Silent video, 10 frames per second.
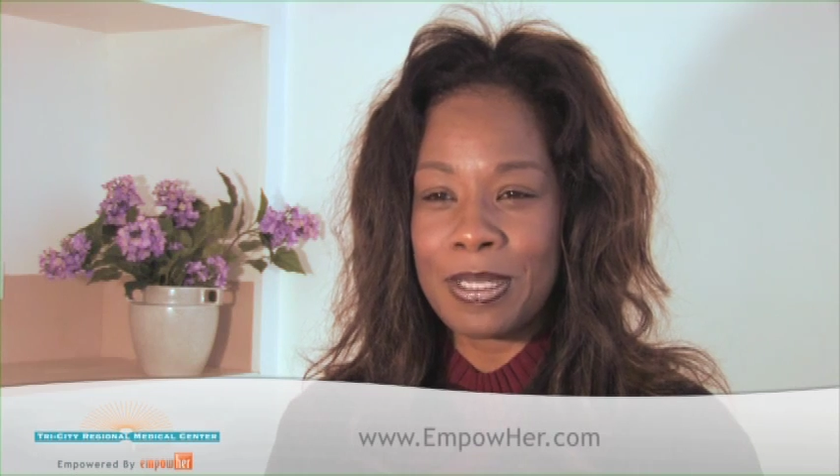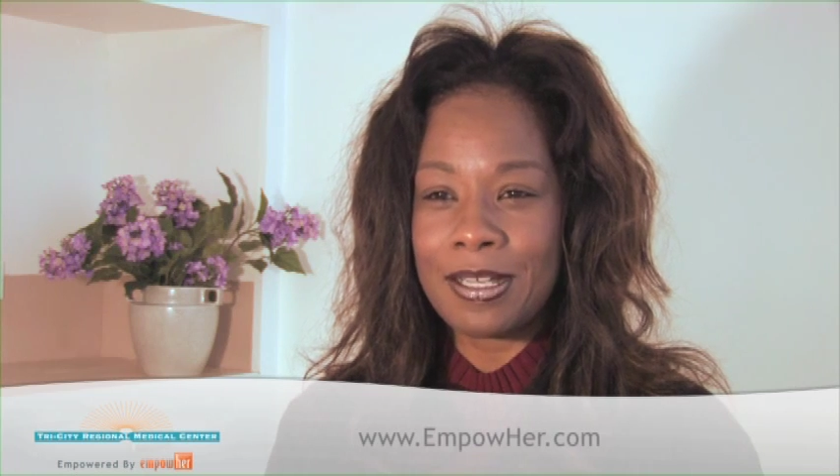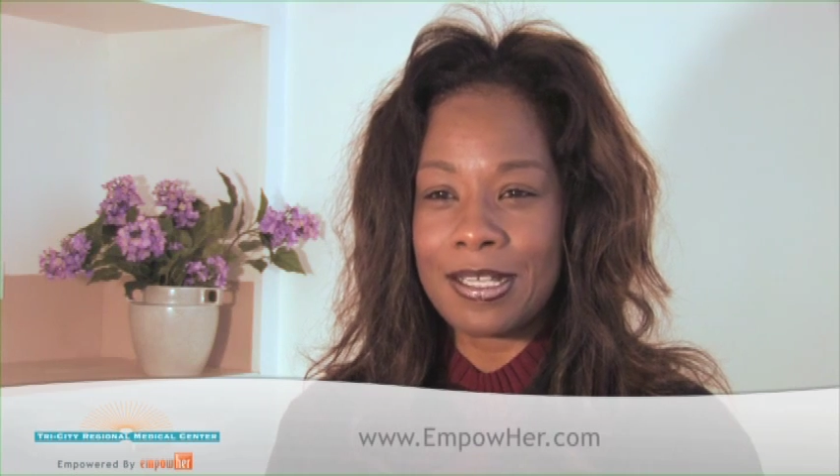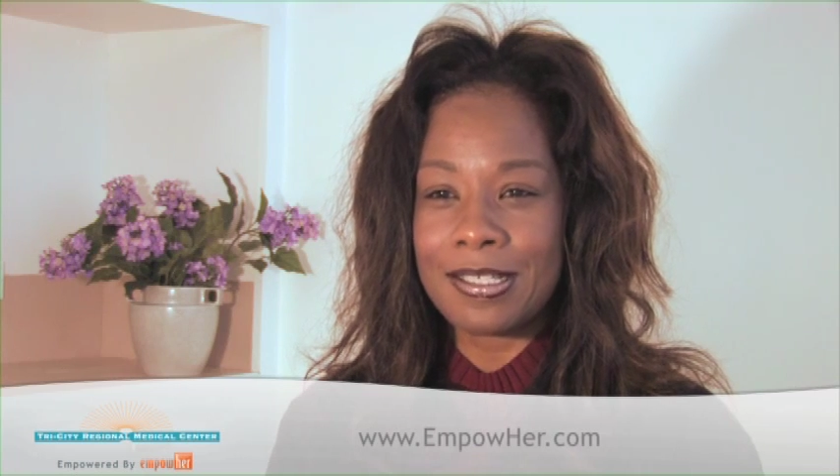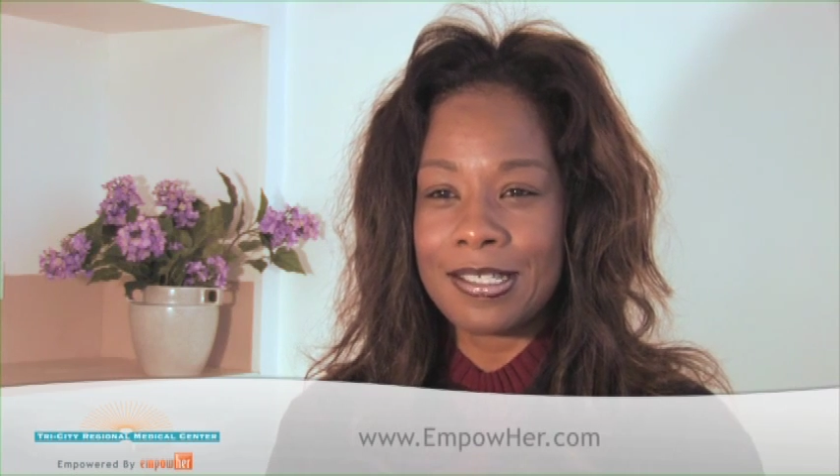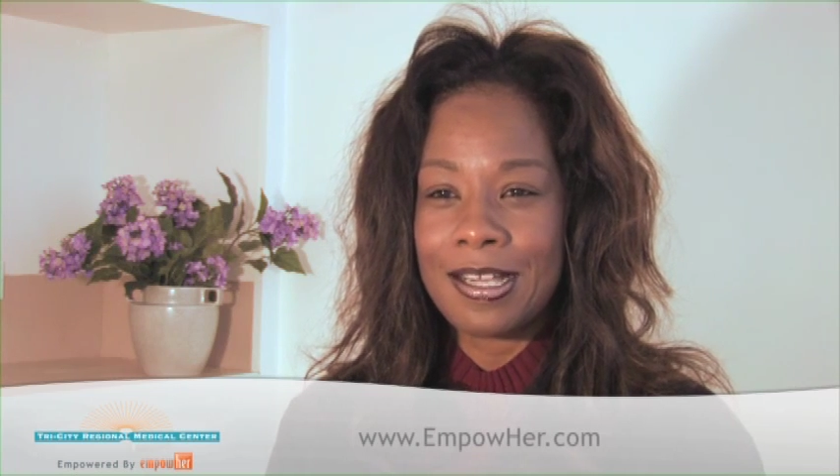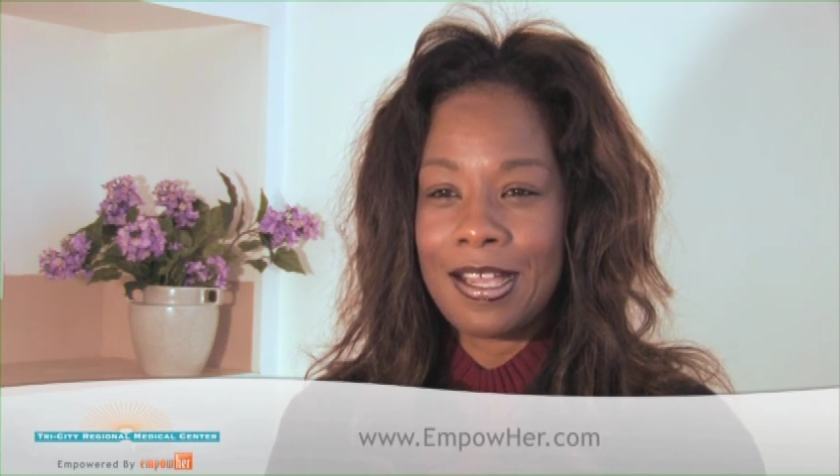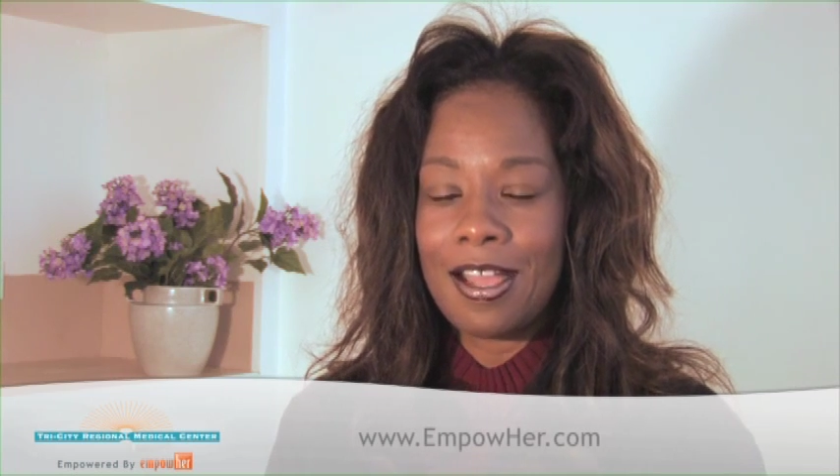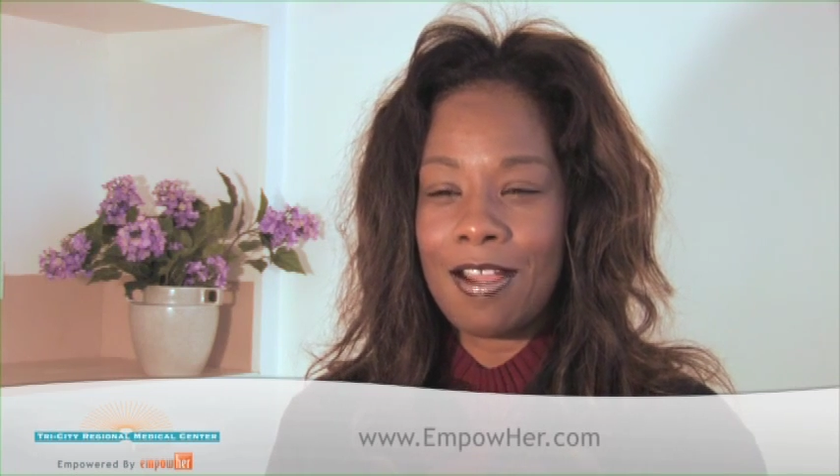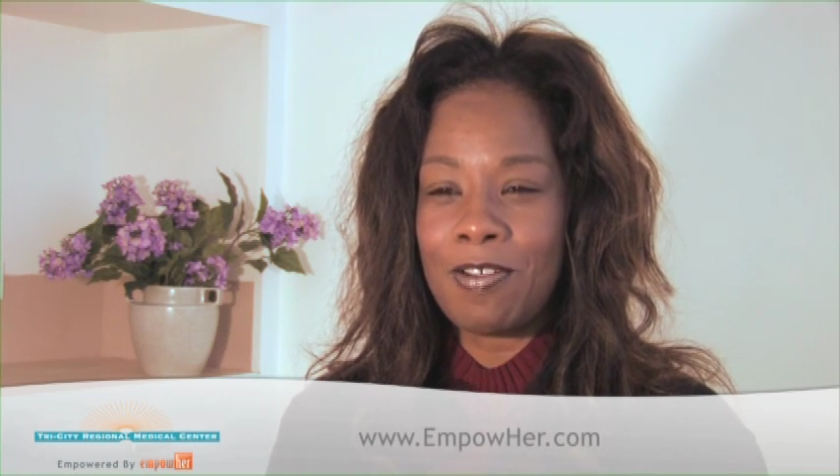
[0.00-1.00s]
because
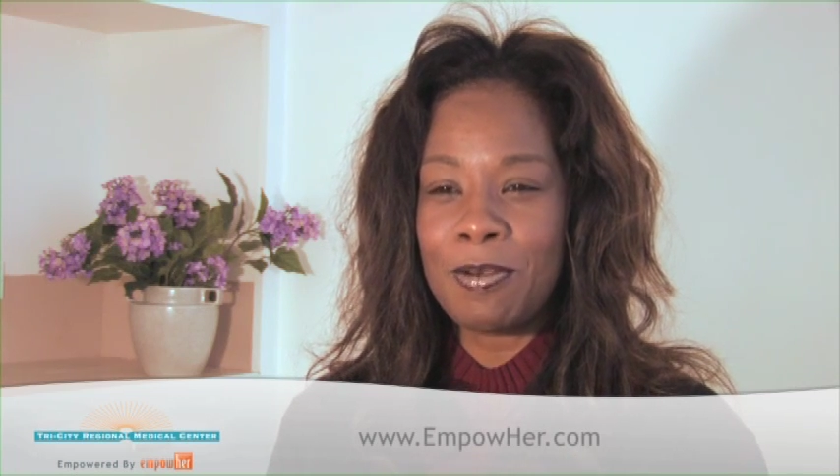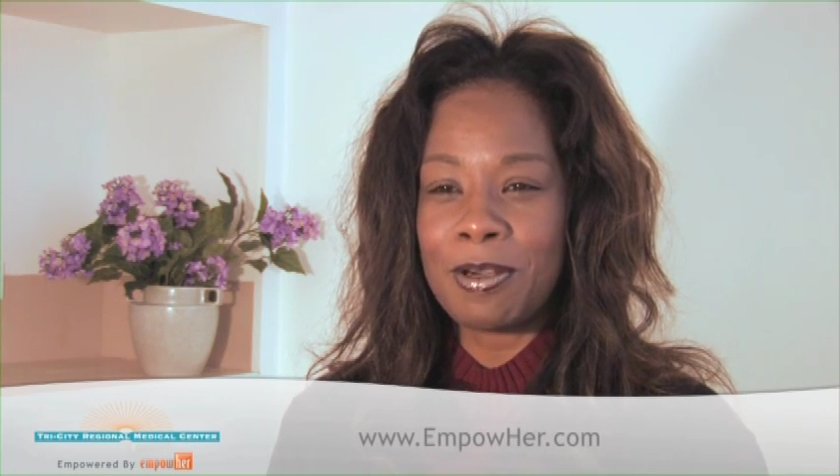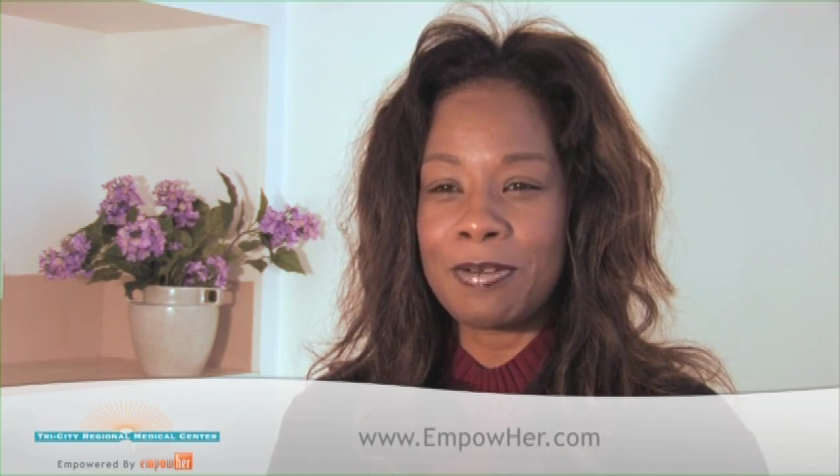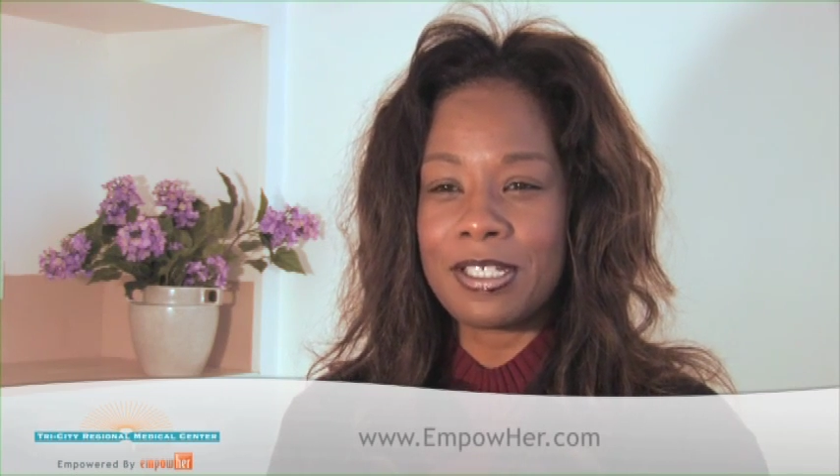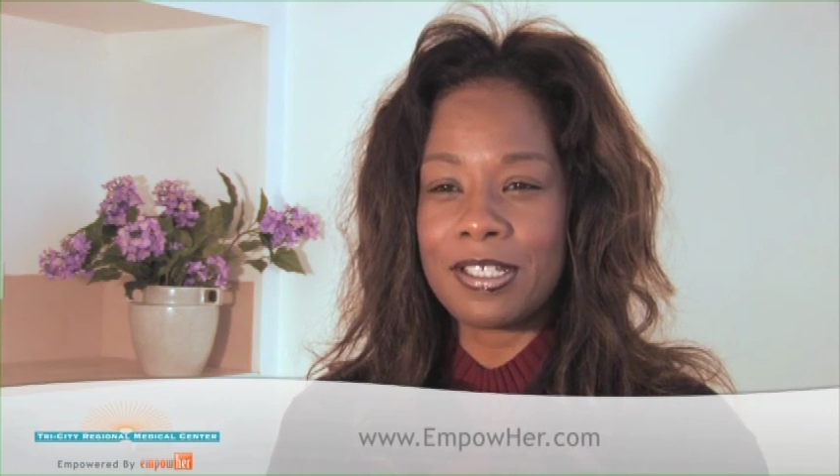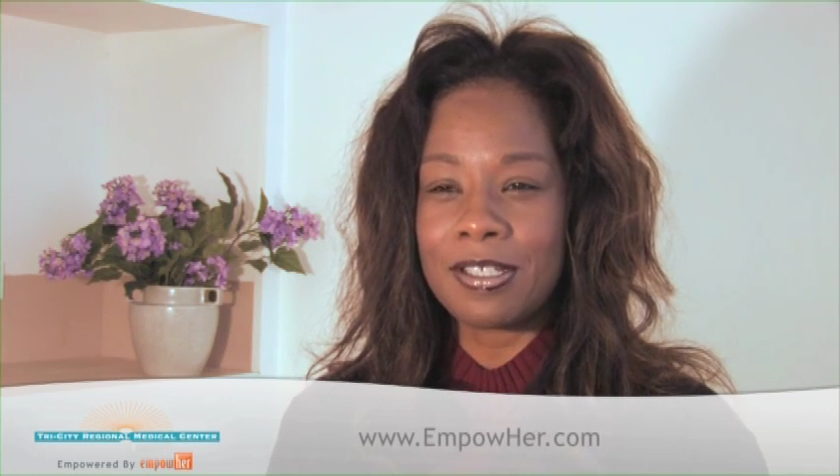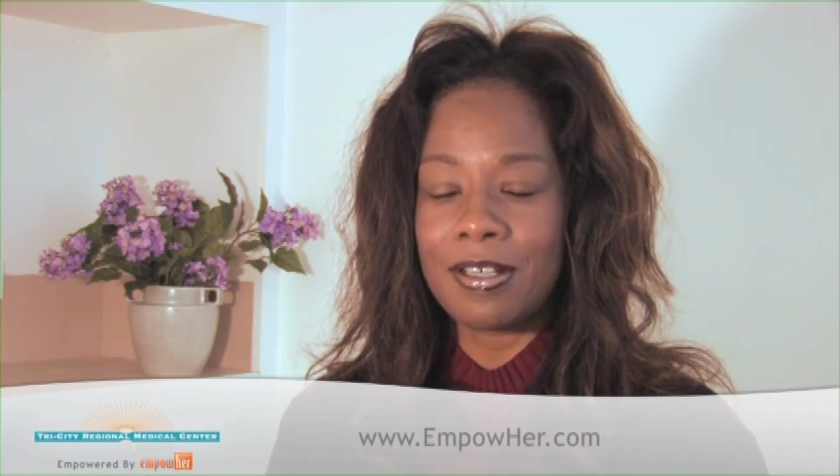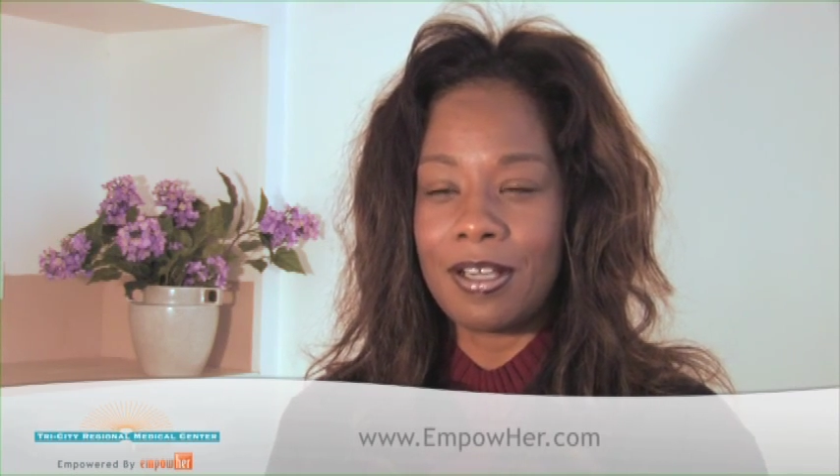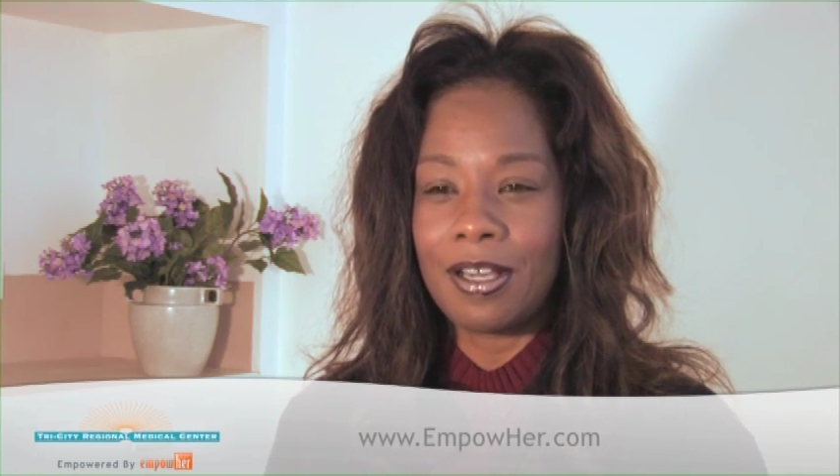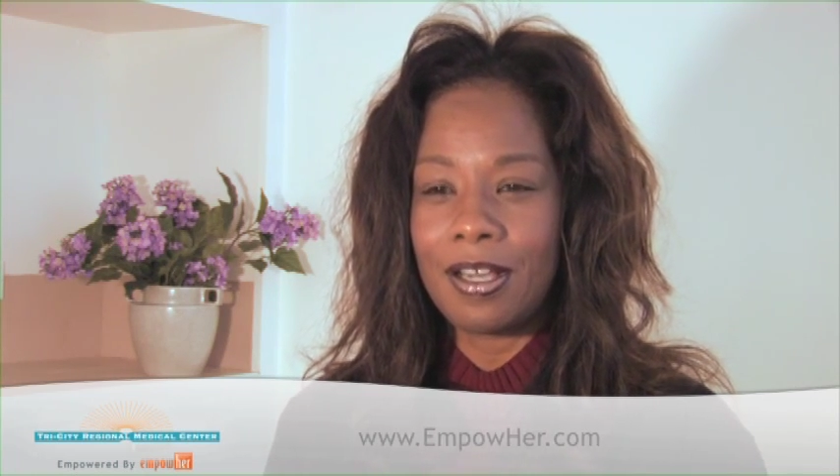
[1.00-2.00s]
everyone would just
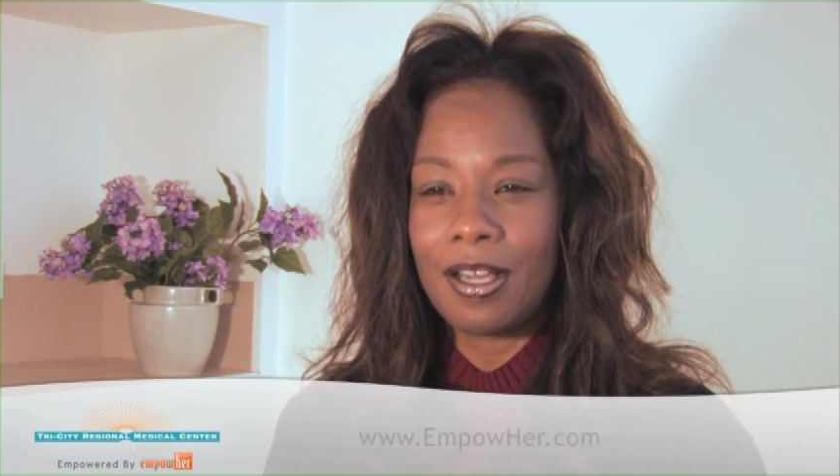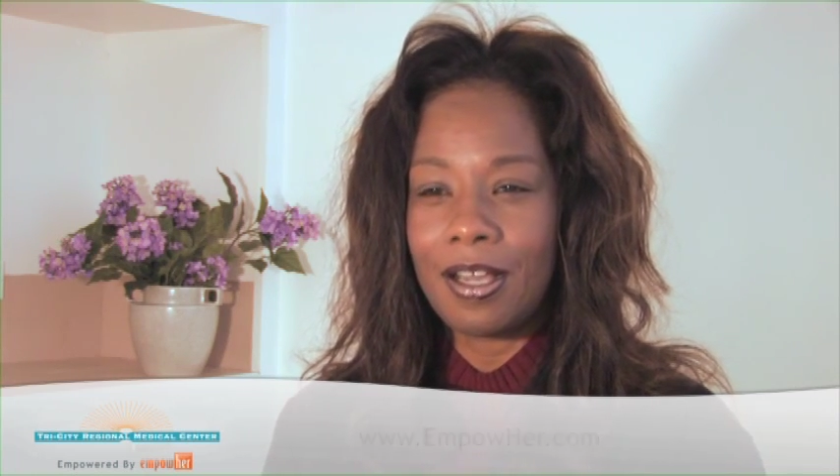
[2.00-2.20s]
go,